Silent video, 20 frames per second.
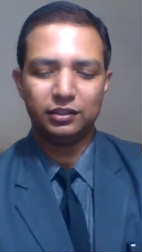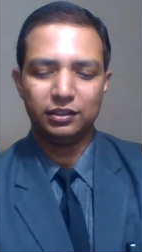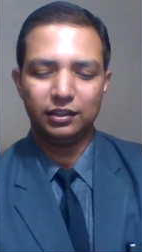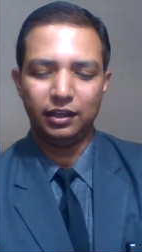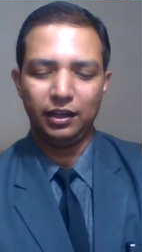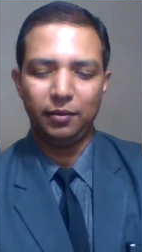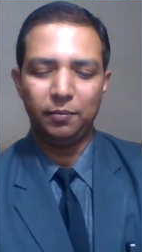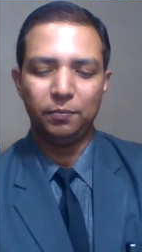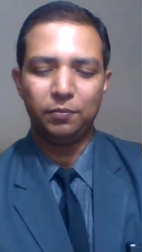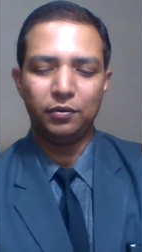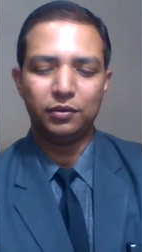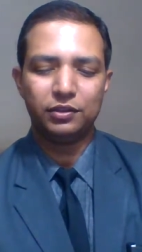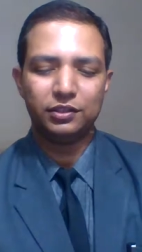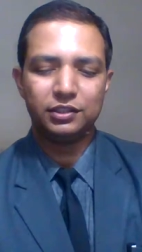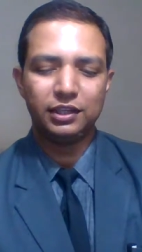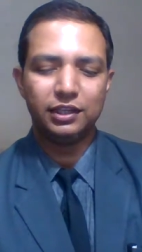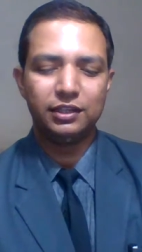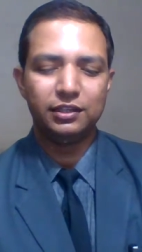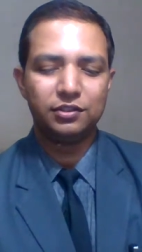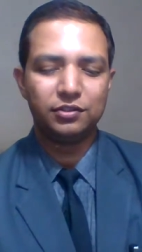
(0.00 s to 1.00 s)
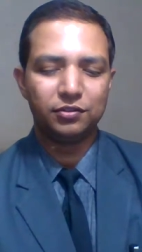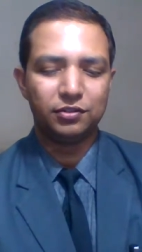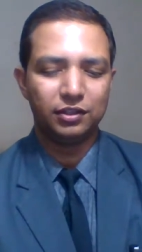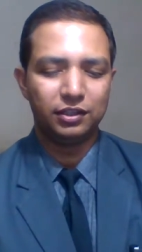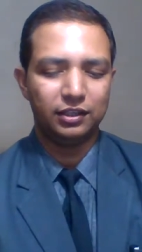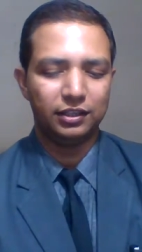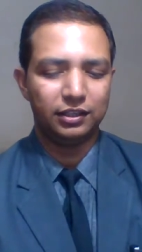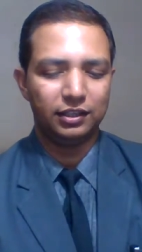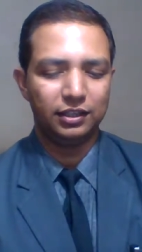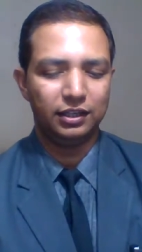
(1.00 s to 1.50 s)
important to
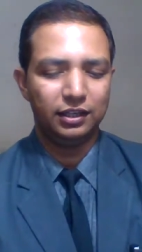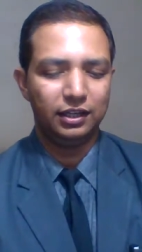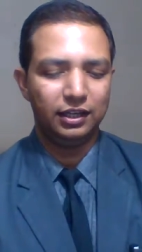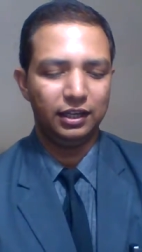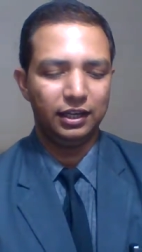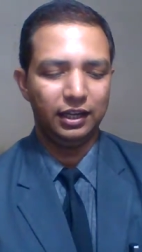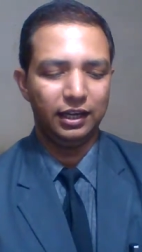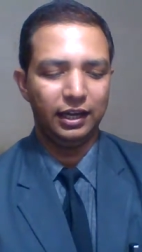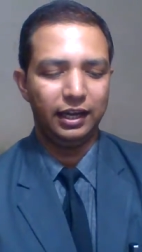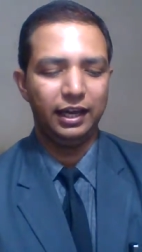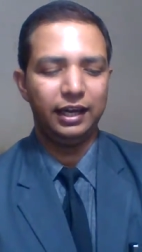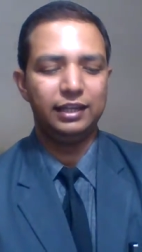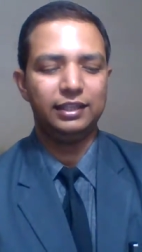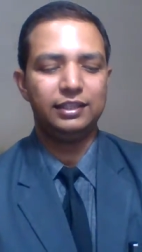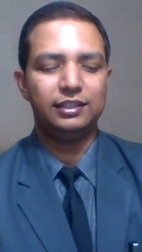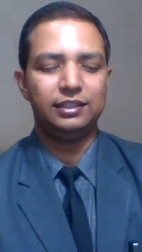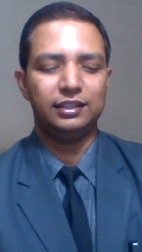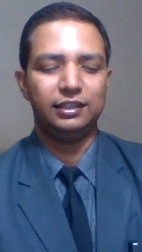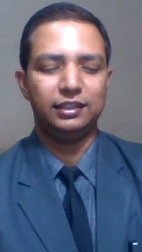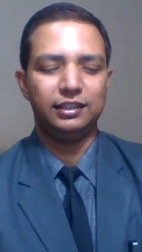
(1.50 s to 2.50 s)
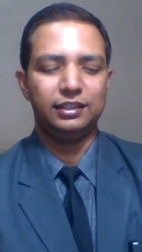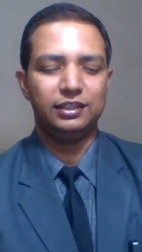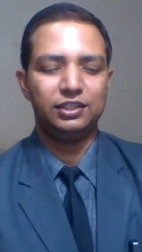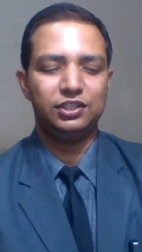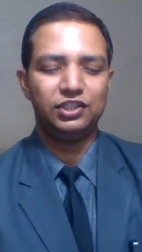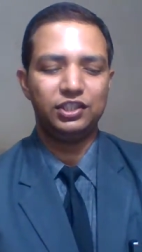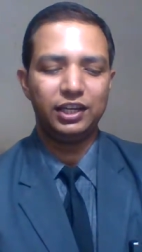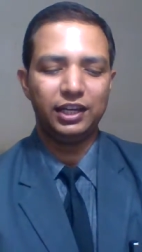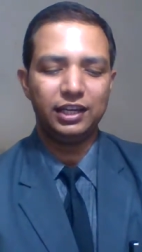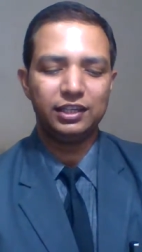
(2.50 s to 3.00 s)
her as she
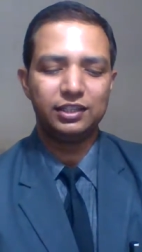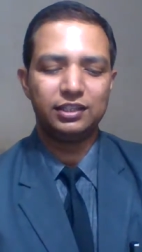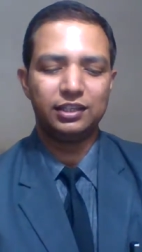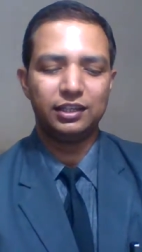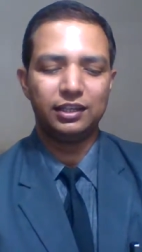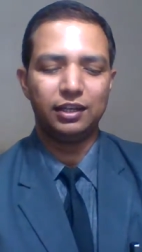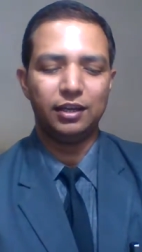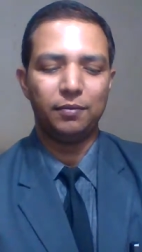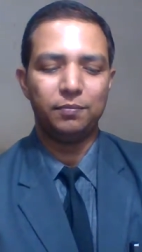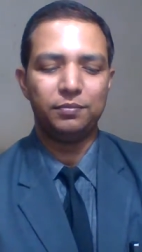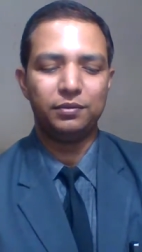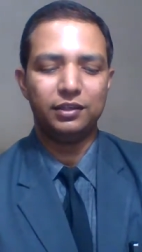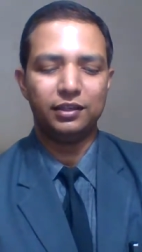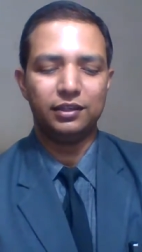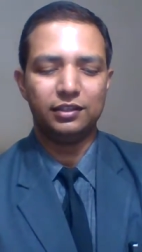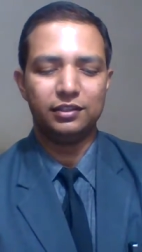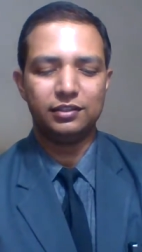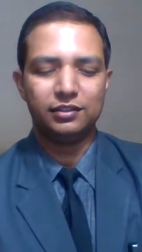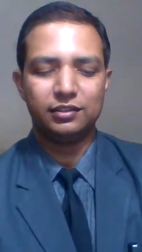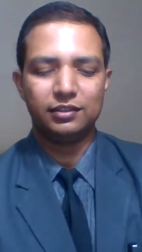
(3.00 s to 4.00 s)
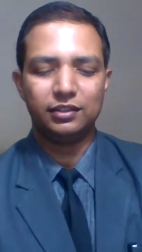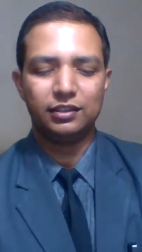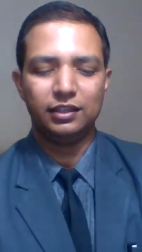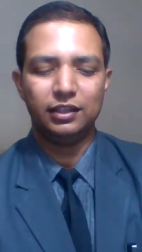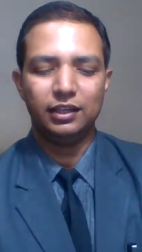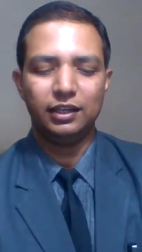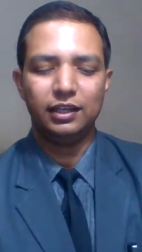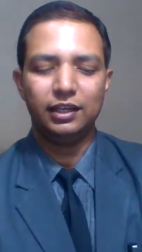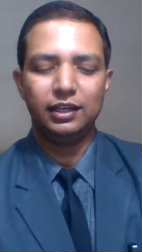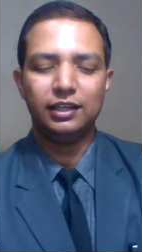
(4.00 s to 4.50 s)
checks her appearance
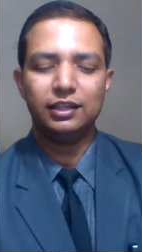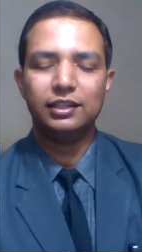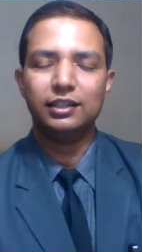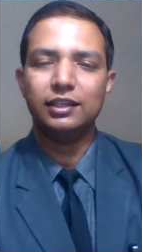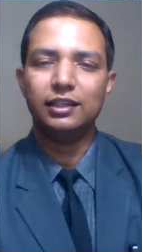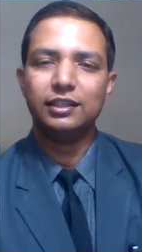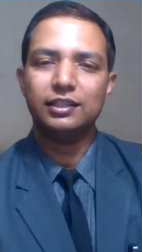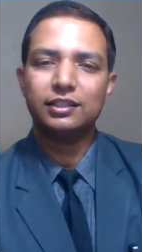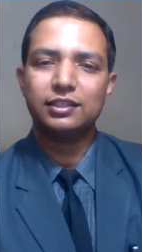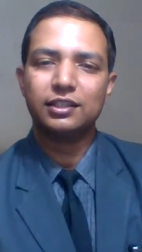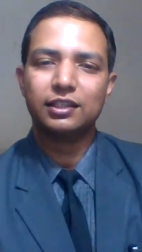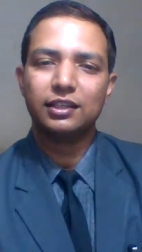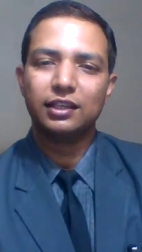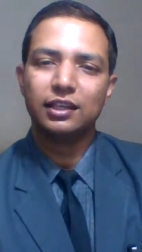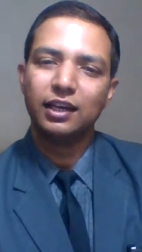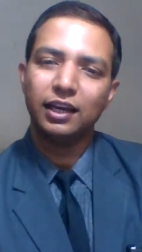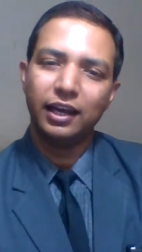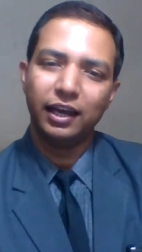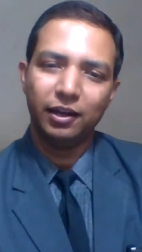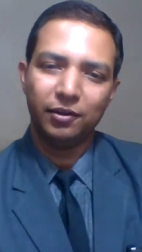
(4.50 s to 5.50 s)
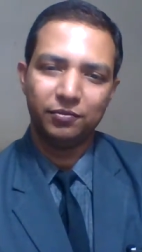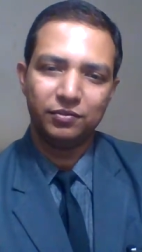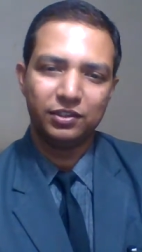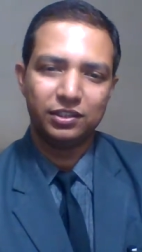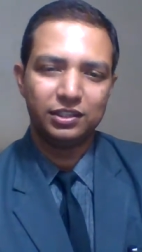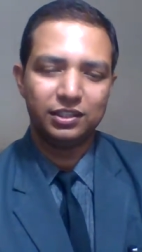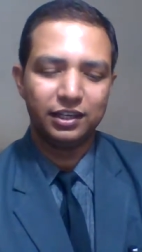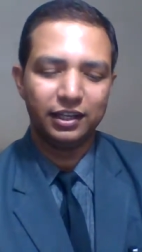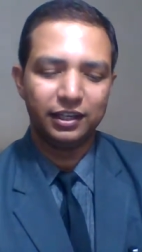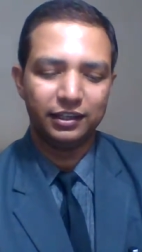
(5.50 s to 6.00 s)
in it every
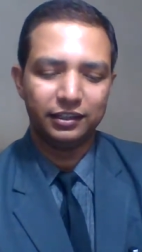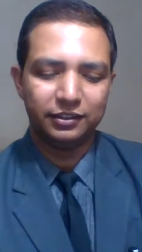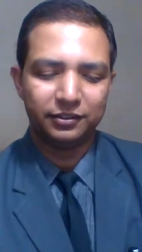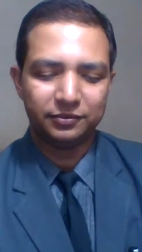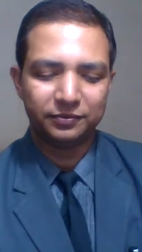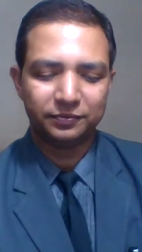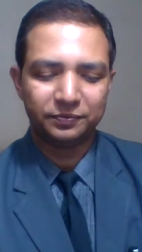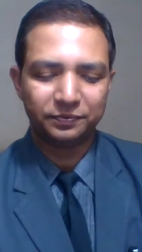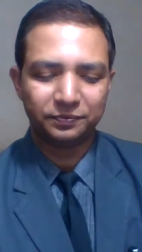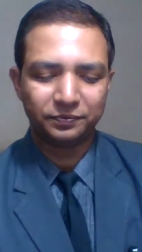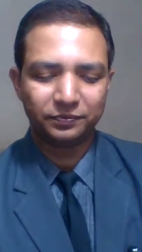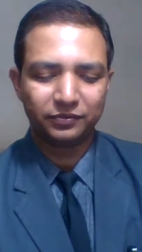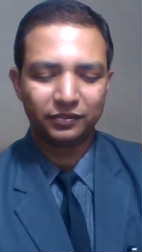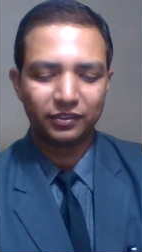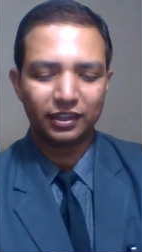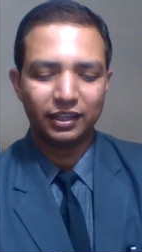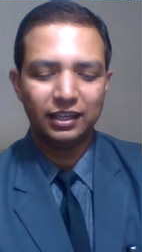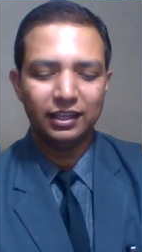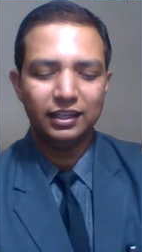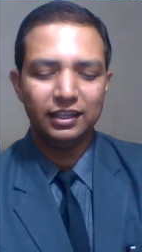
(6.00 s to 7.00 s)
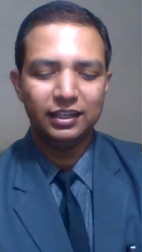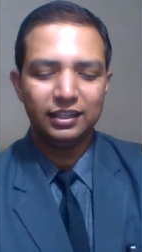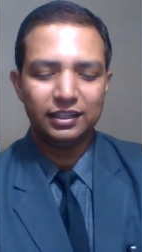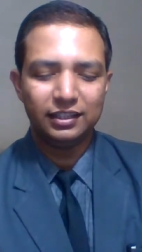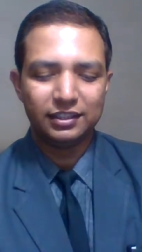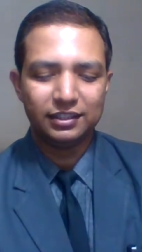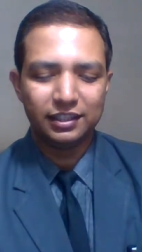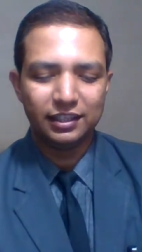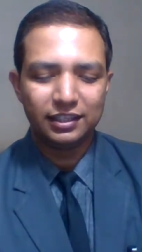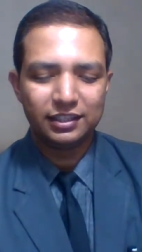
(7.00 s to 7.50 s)
day.
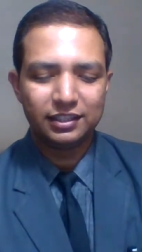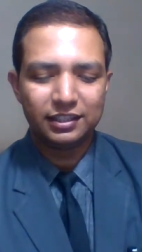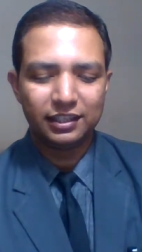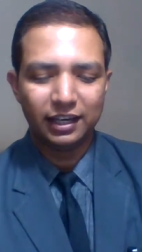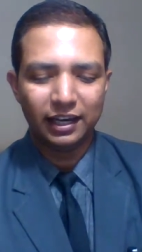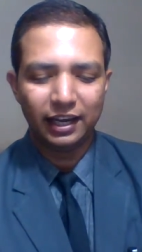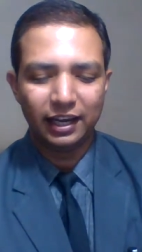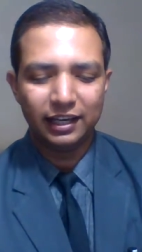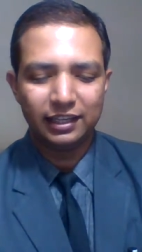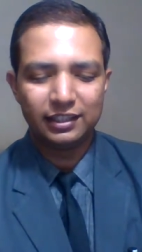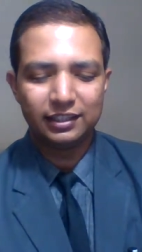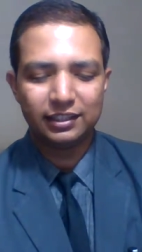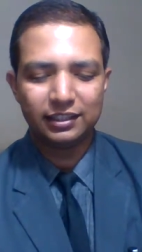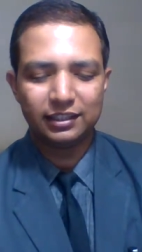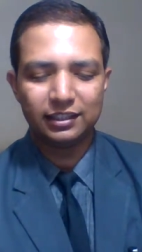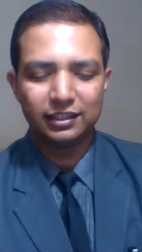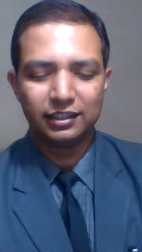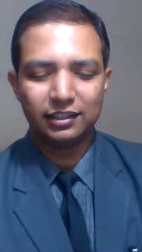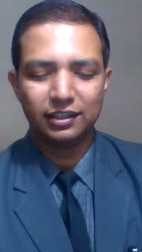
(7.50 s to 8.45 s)
Just as